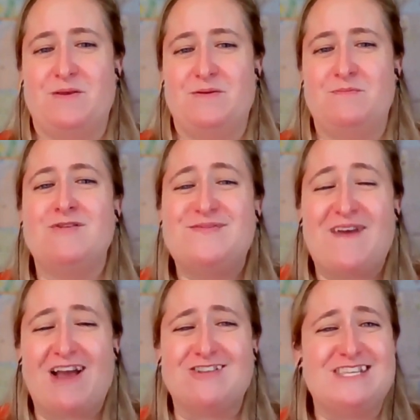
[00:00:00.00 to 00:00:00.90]
Most
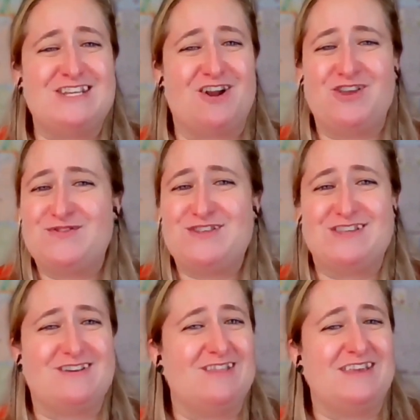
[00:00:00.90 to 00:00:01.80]
faculty are used to
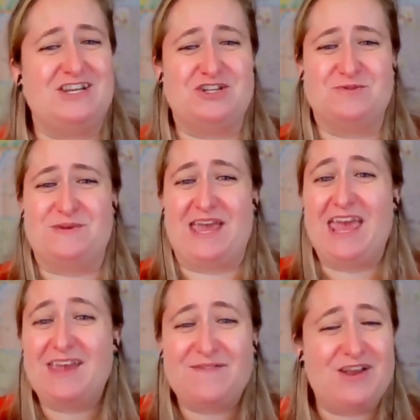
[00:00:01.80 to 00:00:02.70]
collegial
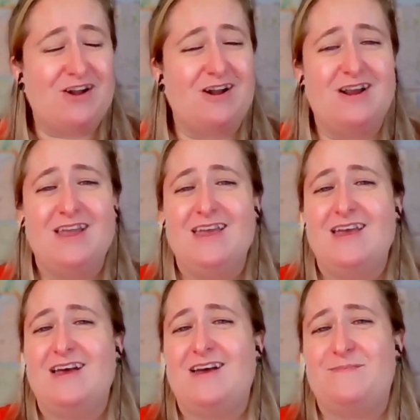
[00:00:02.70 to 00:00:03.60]
behavior,
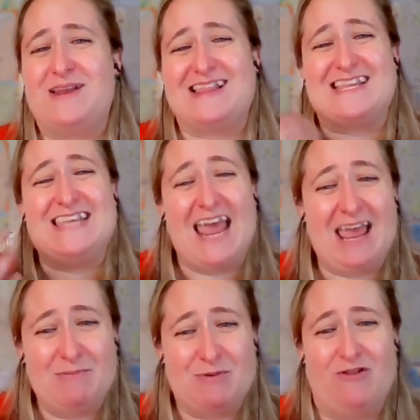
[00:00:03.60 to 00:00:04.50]
but at the
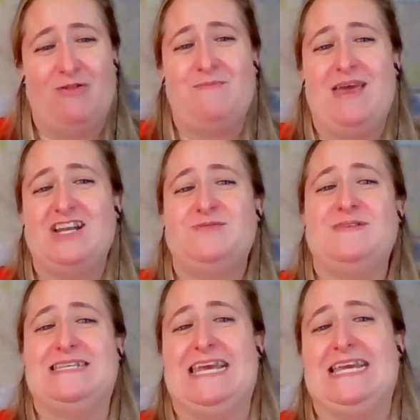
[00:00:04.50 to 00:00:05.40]
table,
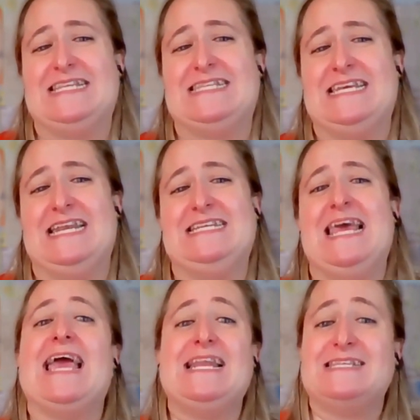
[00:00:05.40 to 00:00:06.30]
management takes an
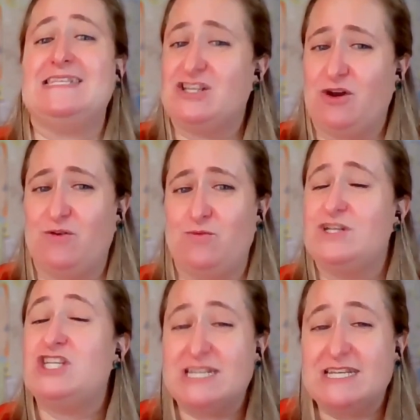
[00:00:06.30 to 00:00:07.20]
antagonistic tone,
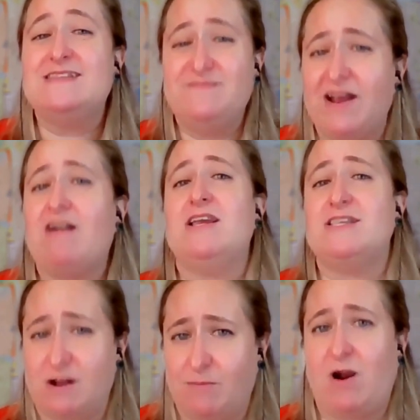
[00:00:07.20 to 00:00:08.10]
which is very
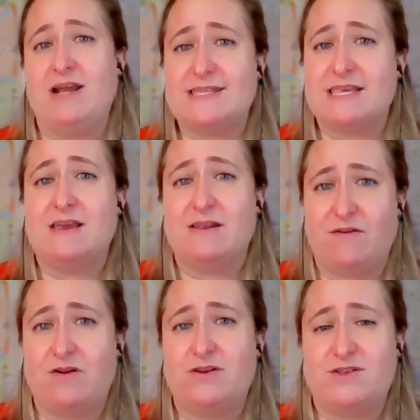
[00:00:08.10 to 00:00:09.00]
surprising at
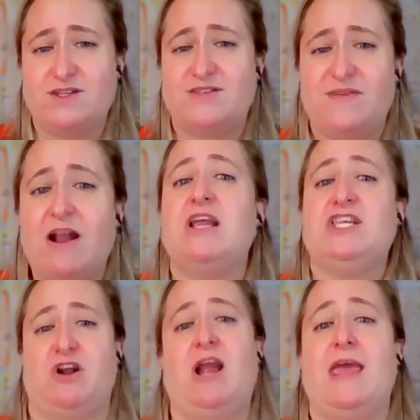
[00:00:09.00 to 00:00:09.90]
first. It's very
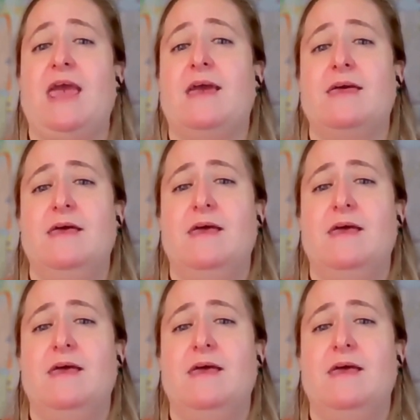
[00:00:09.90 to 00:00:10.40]
striking.